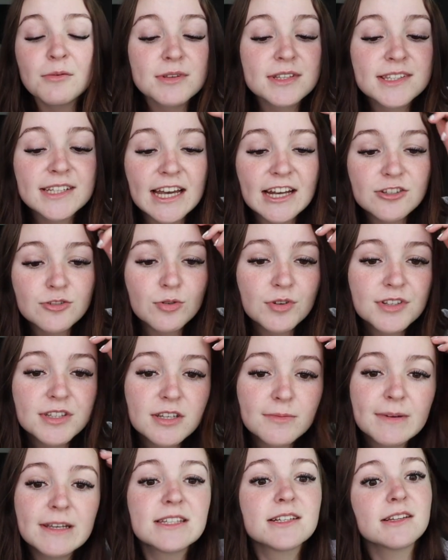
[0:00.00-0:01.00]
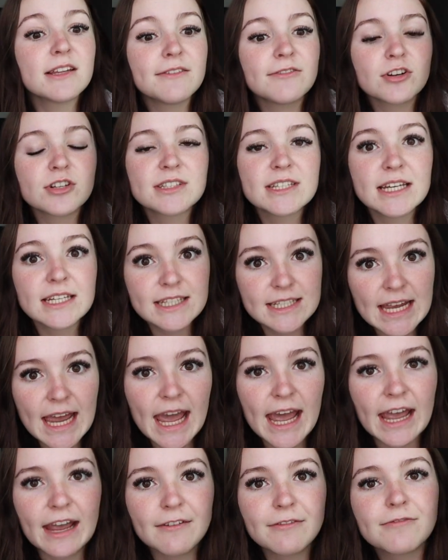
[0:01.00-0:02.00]
It was scheduled to be delivered
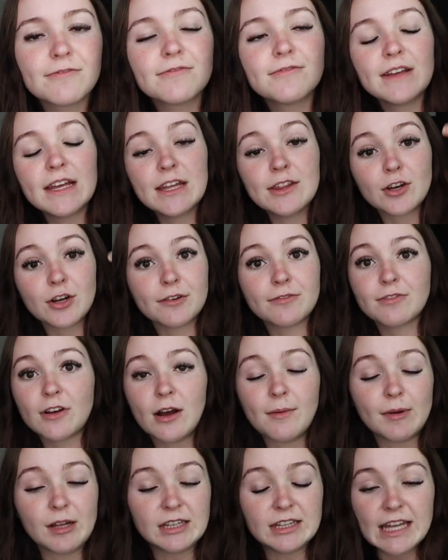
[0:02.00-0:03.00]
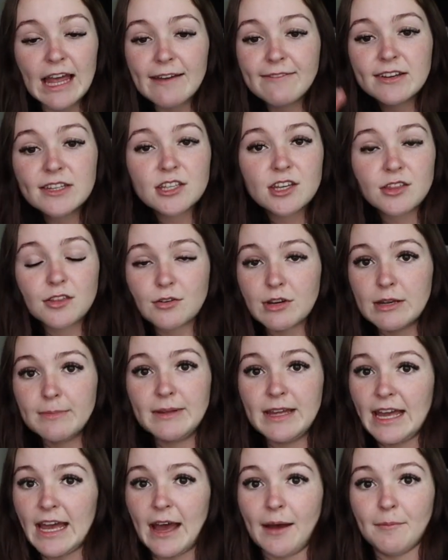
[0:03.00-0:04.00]
today, either from 11 to 3
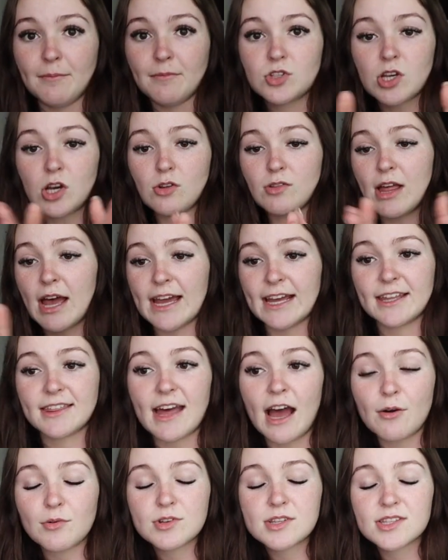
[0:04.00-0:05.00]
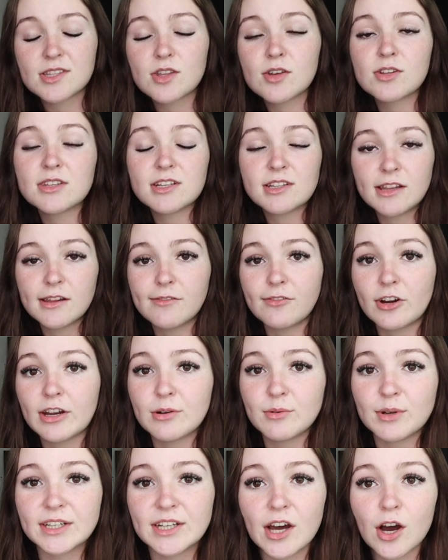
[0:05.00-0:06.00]
p.m. So like that was the
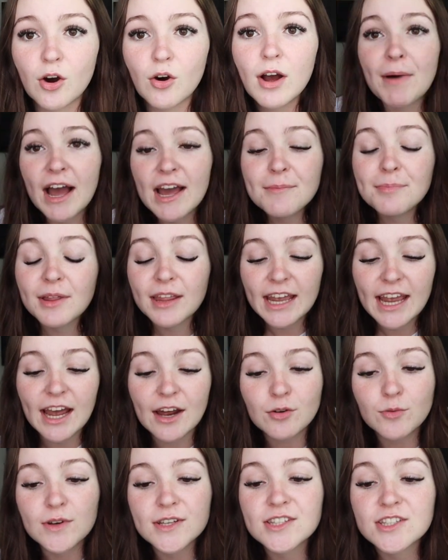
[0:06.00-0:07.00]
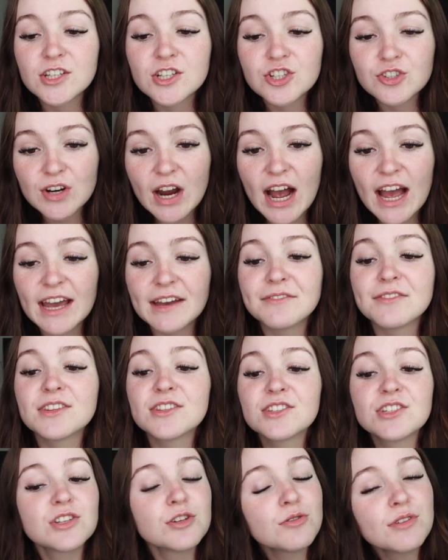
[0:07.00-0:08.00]
delivery window. My plan was to
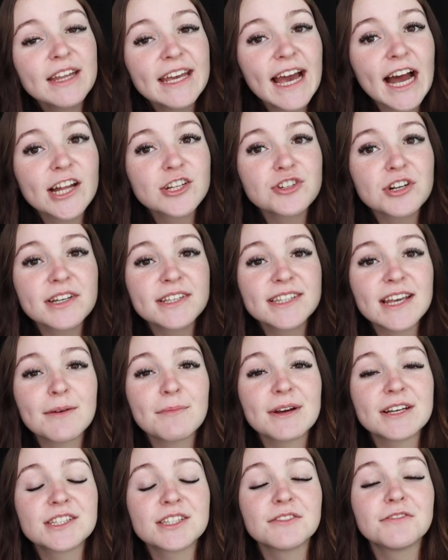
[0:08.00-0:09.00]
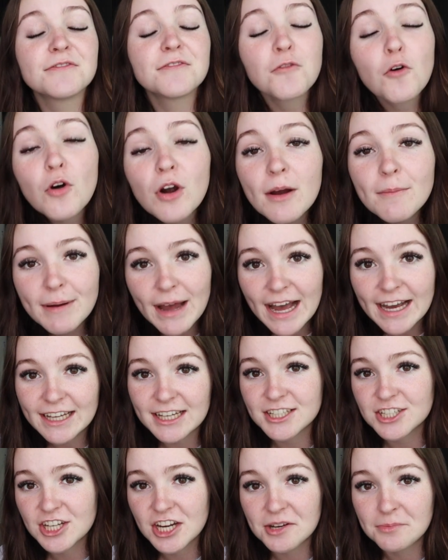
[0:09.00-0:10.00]
drive to the address that my Sephora
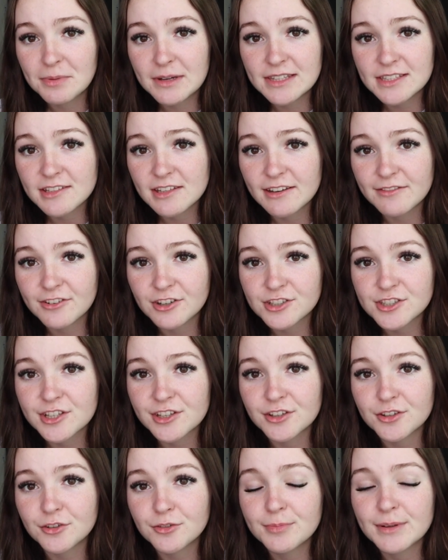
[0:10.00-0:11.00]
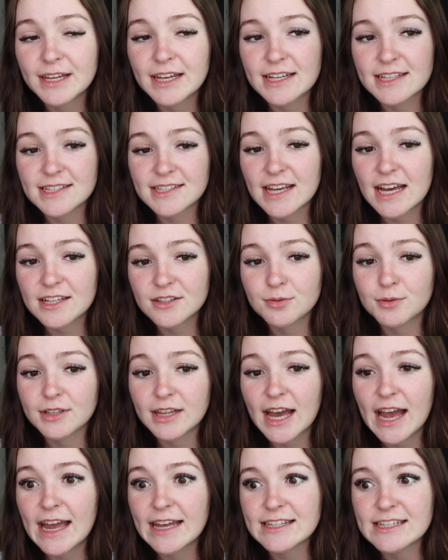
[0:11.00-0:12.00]
package had been delivered to, because that's where
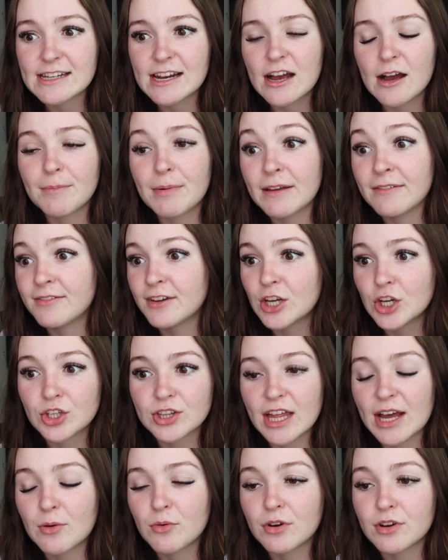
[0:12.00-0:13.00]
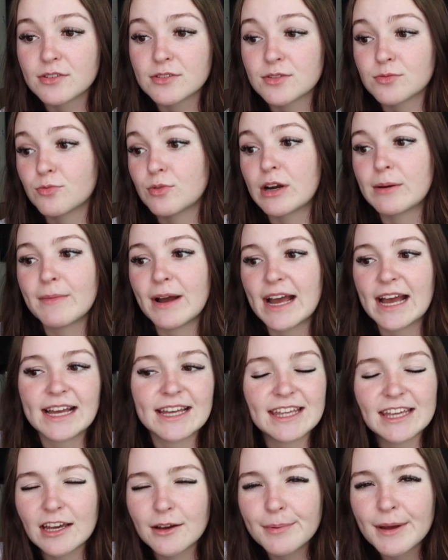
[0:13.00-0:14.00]
that ended up. I figured that was where my
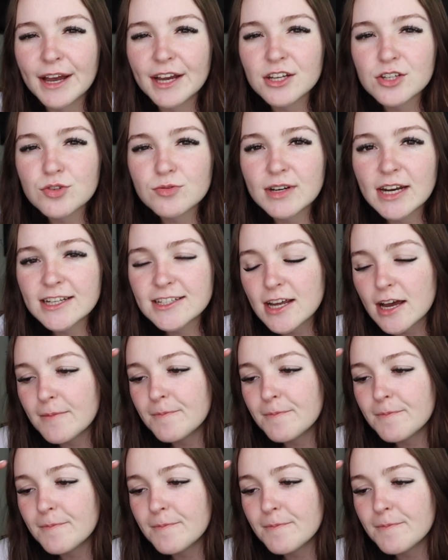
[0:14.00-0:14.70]
IKEA package would end